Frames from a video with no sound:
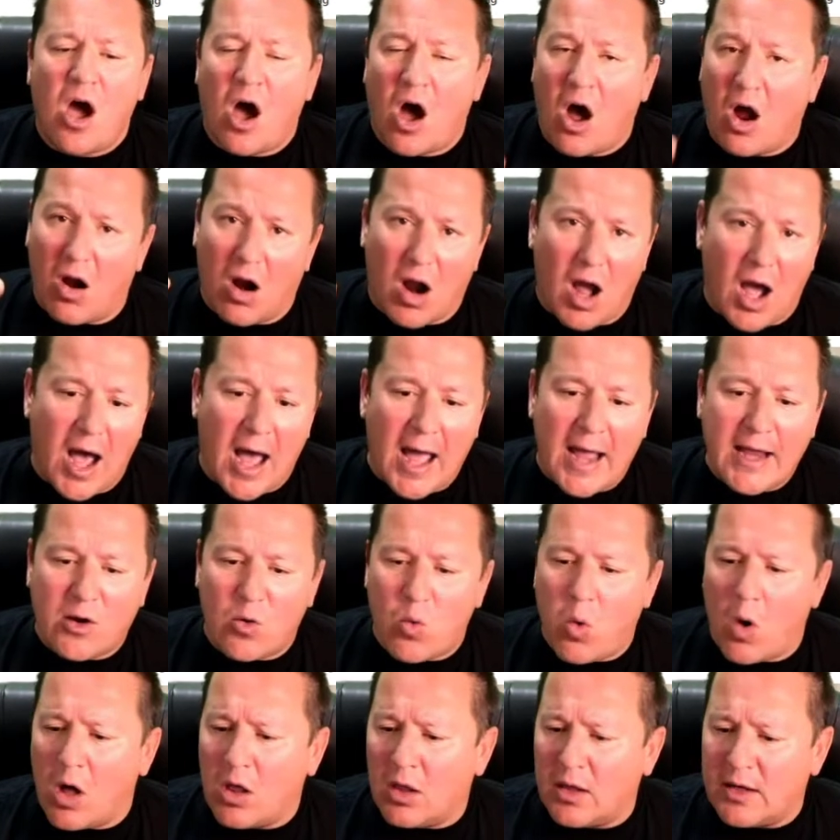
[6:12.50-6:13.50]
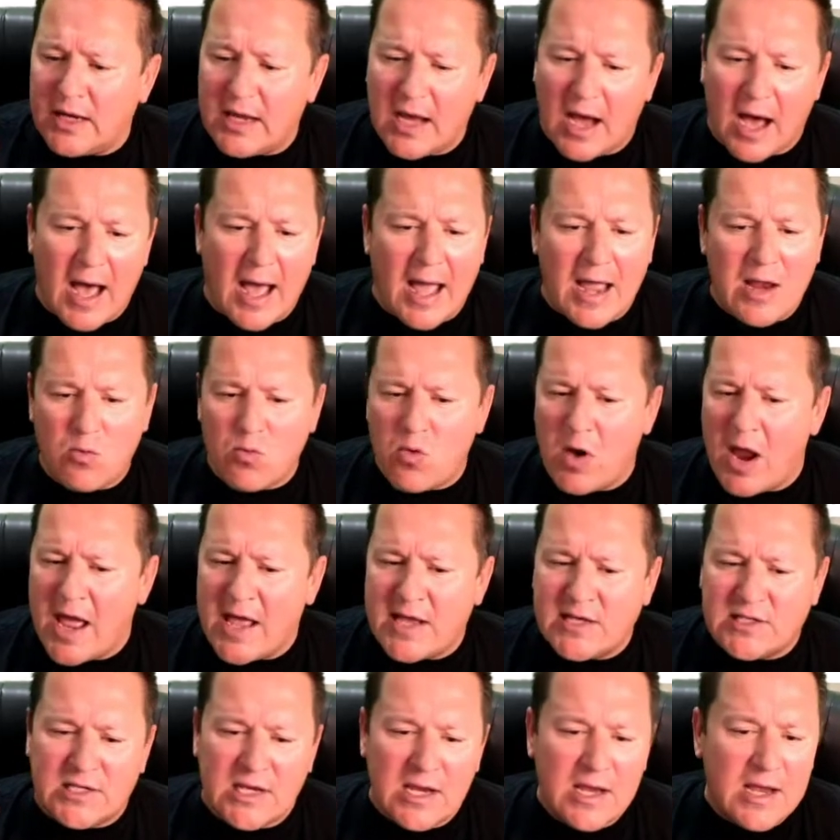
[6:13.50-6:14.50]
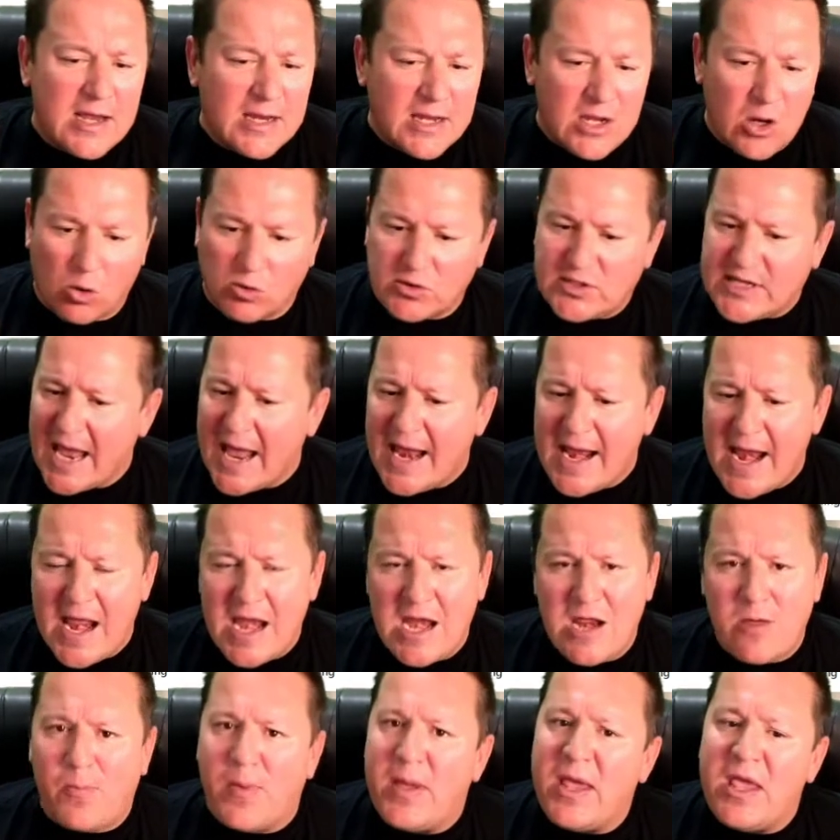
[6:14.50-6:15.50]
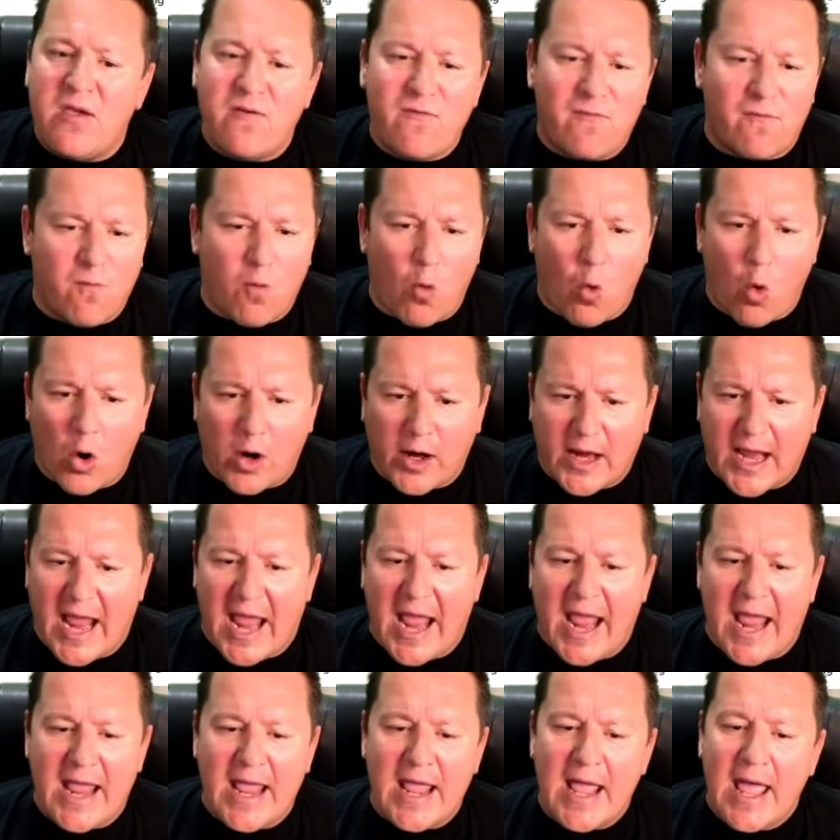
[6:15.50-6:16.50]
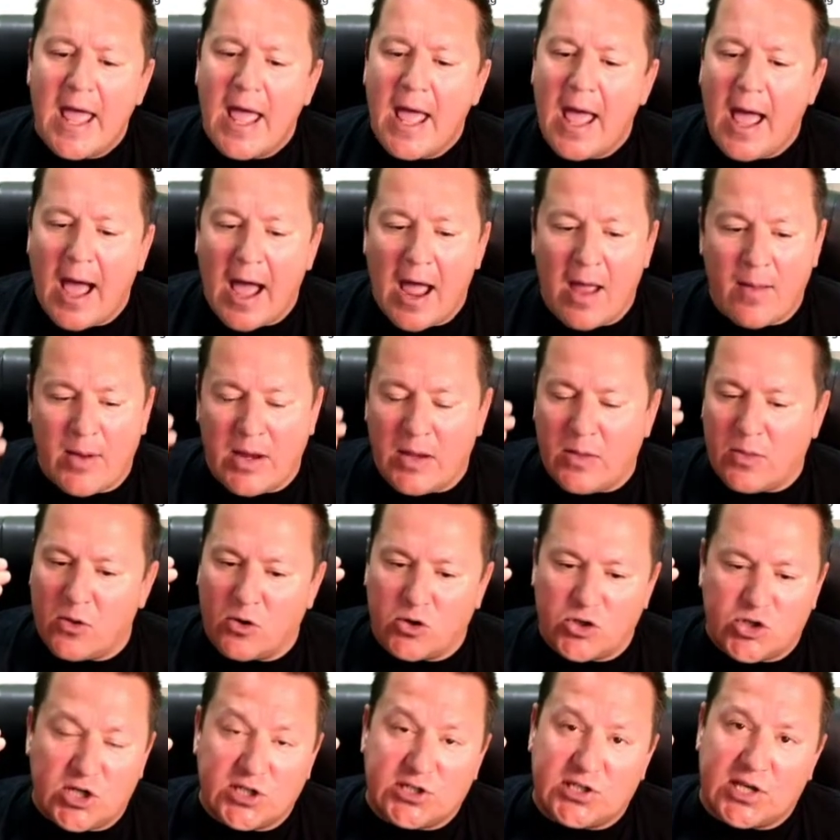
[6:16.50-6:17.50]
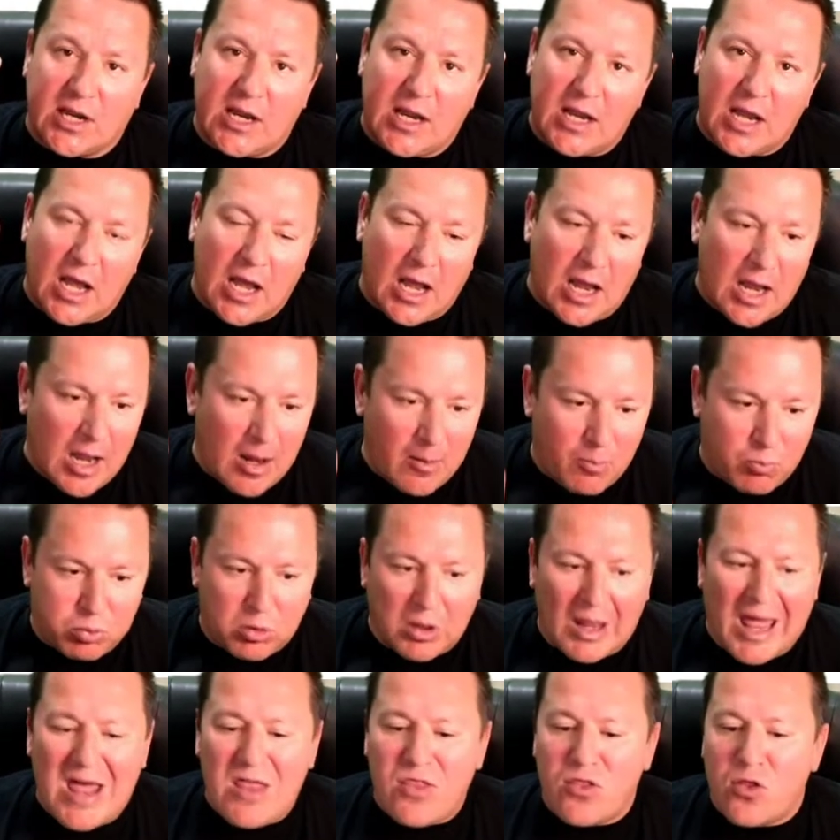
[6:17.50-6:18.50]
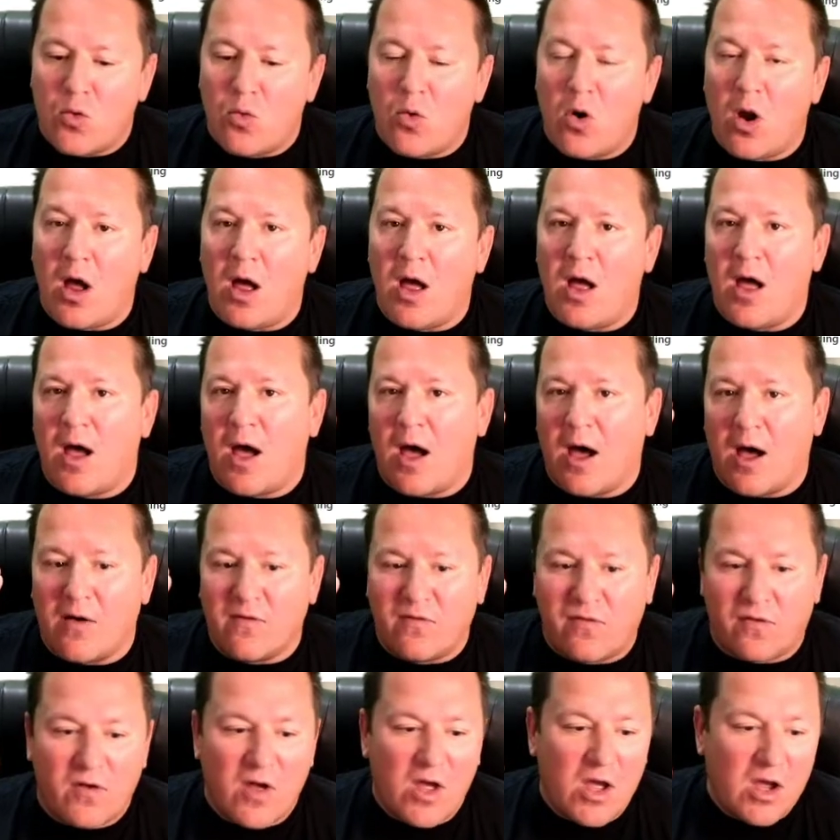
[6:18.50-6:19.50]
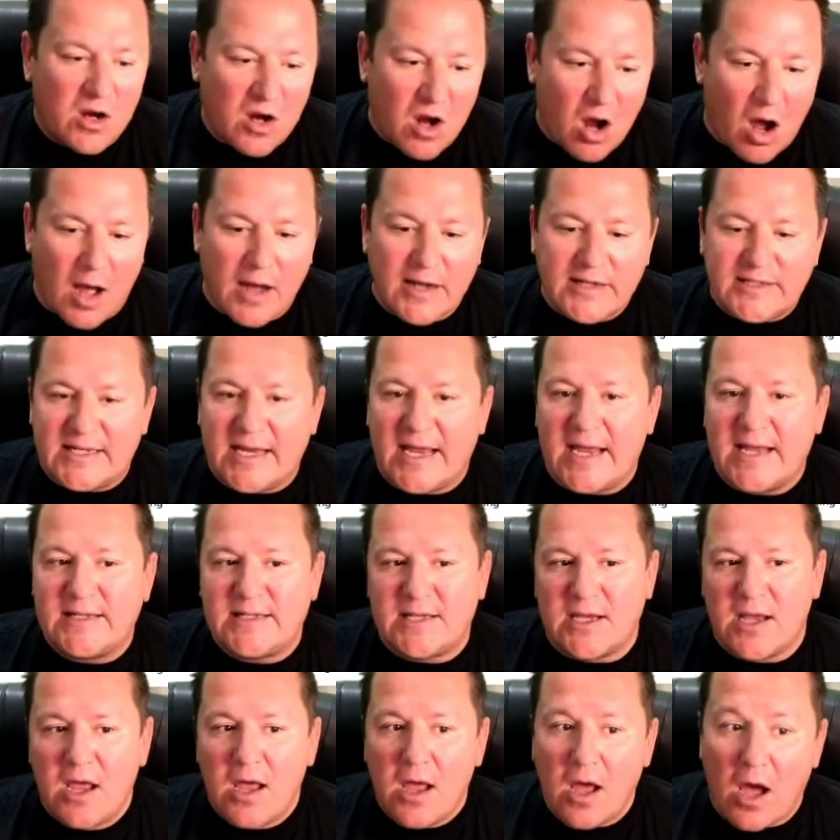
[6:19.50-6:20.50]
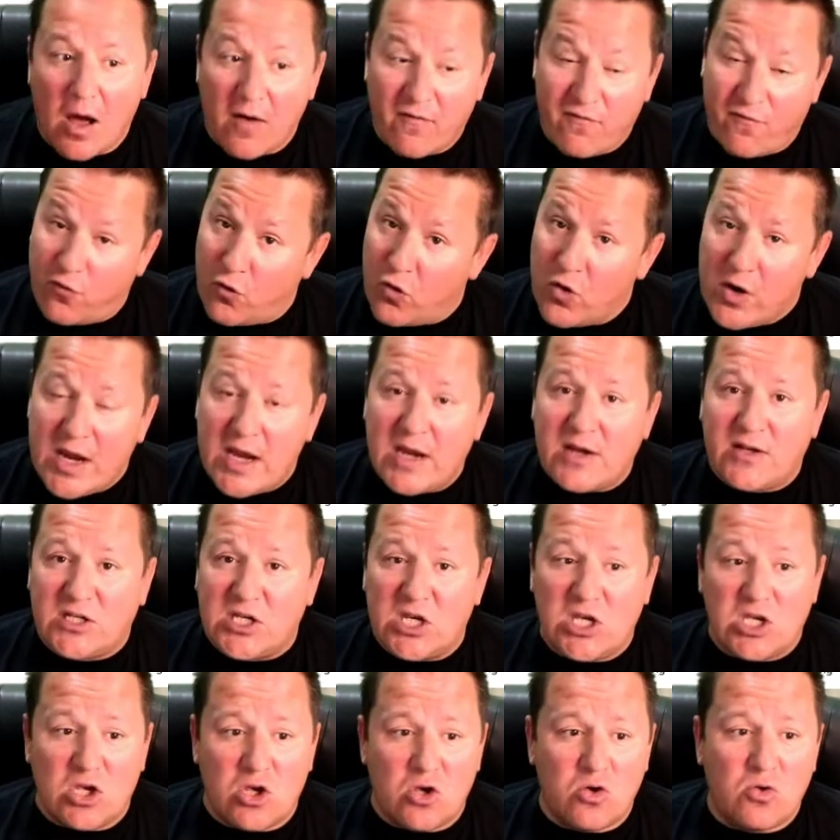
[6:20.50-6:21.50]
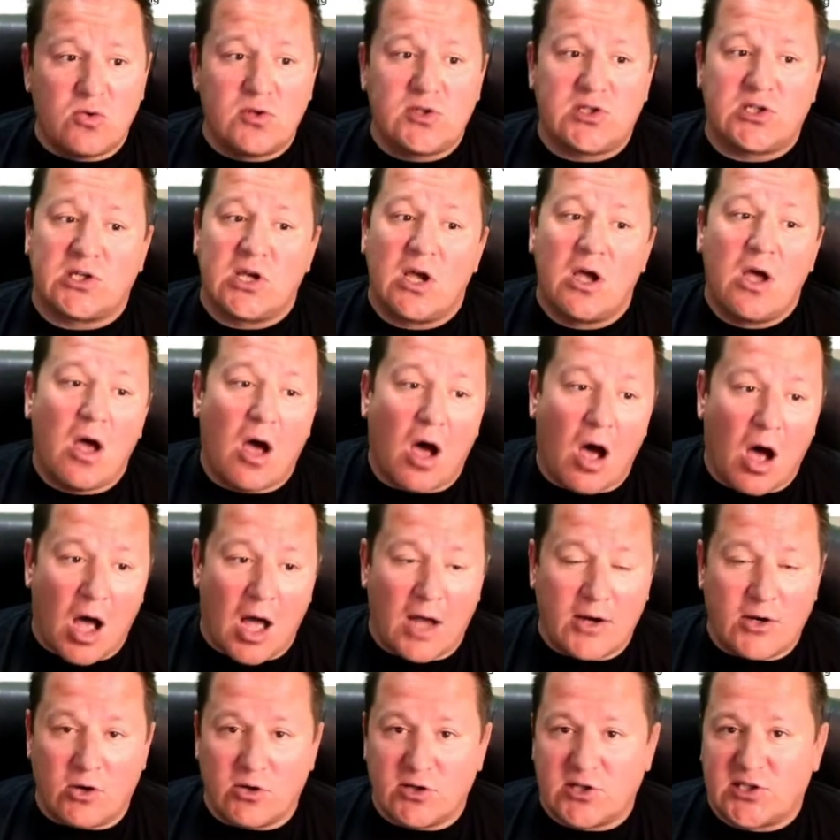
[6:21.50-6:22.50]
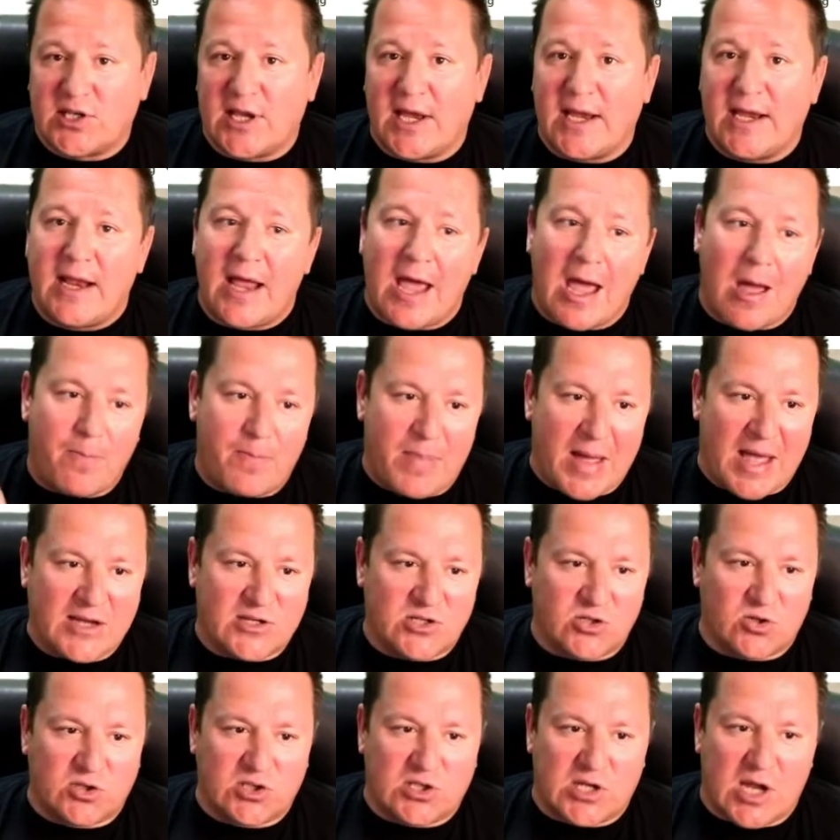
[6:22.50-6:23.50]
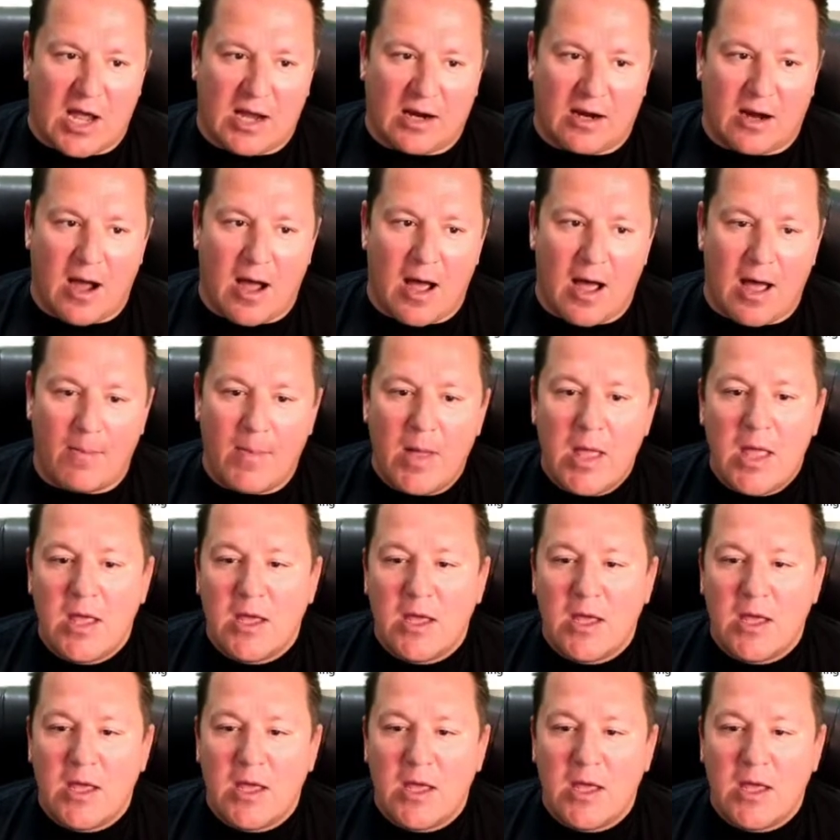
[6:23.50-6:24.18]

are high quality, high res, 1080p, 4K. I mean, there's just a plethora of content free to use on your site at Pexels.com.